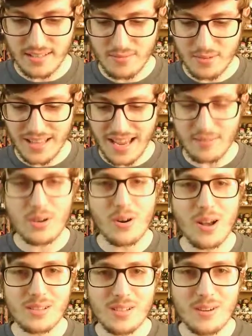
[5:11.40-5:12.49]
when they have a
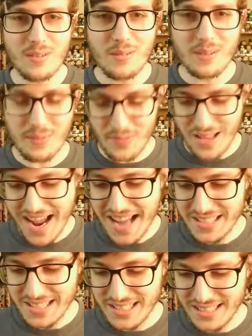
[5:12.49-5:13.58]
crossover with the
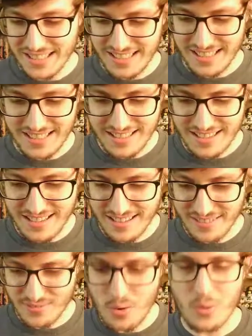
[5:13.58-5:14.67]
Flash,
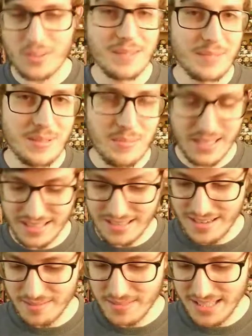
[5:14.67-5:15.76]
of course I'm gonna pick it
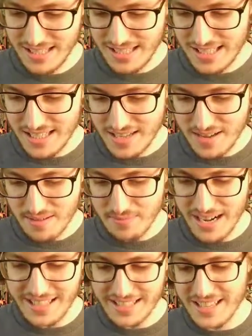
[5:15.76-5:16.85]
up.
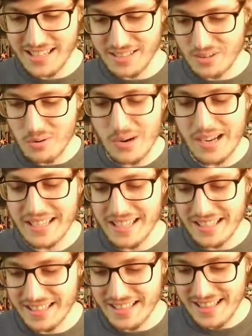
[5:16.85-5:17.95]
And I just think it's a cool idea
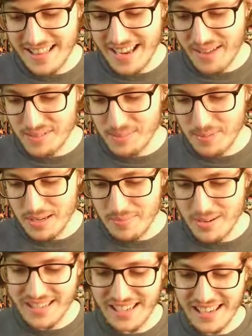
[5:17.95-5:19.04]
that they have Speed
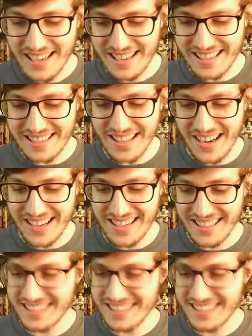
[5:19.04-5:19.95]
Buggy in there.